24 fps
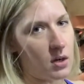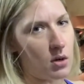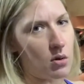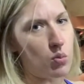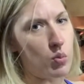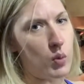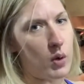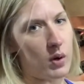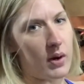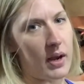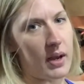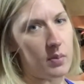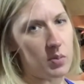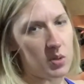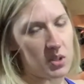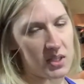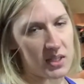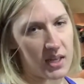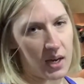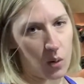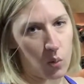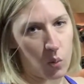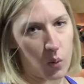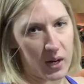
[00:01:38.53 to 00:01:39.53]
and we were able to
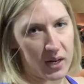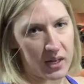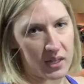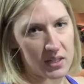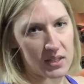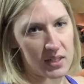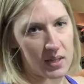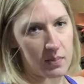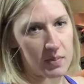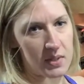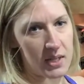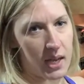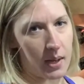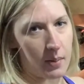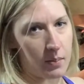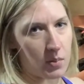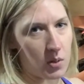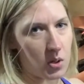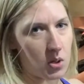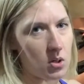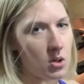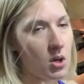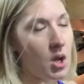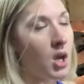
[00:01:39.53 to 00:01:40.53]
get one in
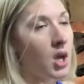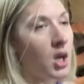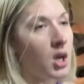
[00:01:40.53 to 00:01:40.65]
September.